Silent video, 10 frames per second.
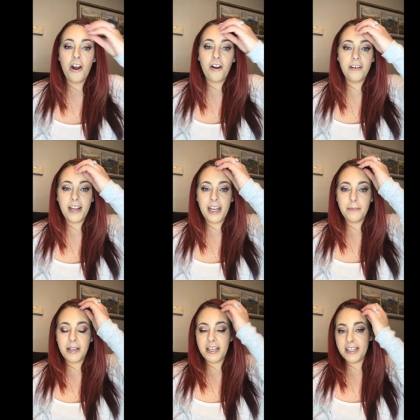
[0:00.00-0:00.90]
Her
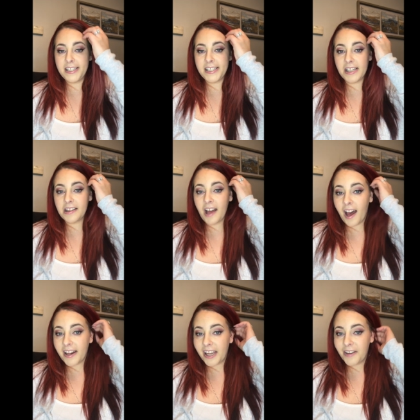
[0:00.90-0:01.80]
name is
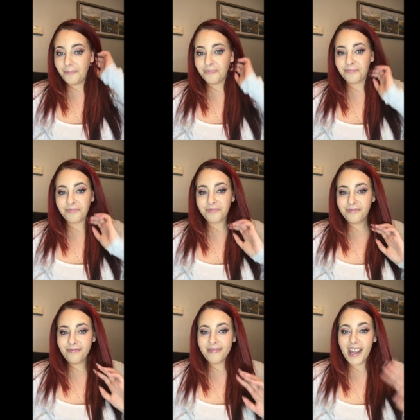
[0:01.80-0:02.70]
Lottie,
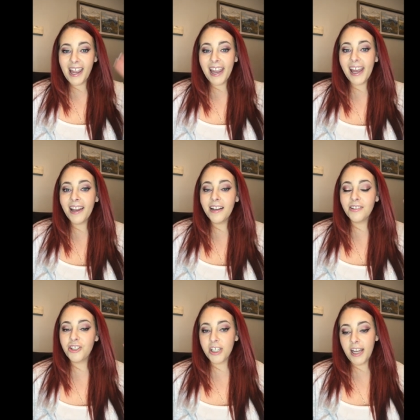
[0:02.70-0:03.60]

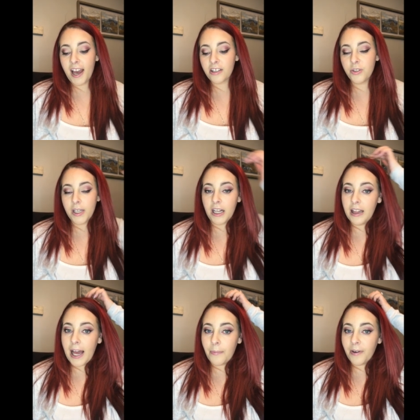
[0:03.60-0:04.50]
and she actually
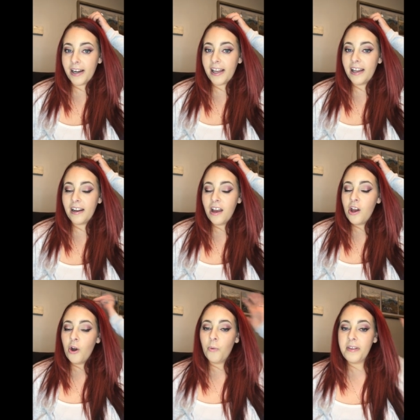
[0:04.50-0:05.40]
collaborated
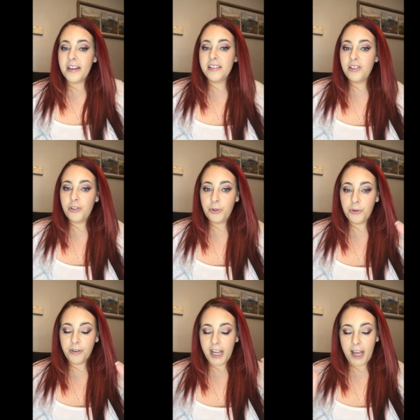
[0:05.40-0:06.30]
with us to
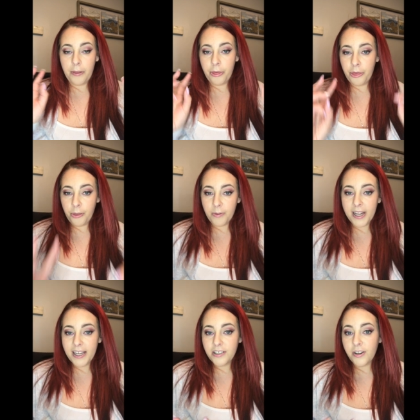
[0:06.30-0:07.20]
create
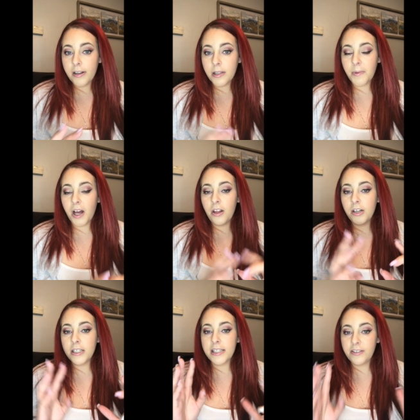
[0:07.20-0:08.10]
three enduring lip
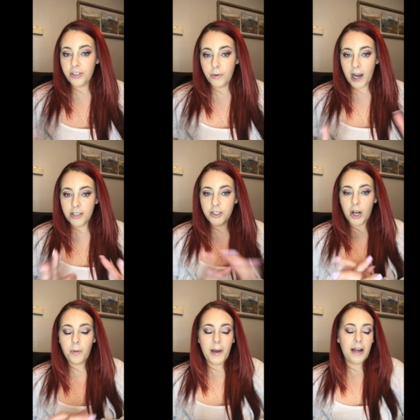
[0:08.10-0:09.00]
colors and two
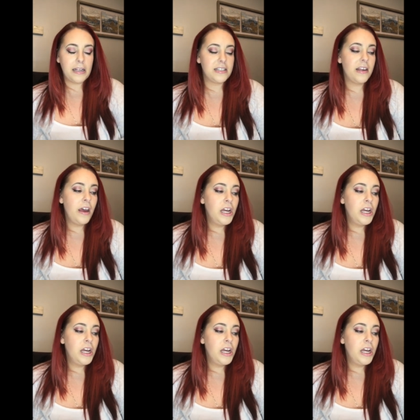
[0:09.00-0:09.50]
eyeshadow palettes.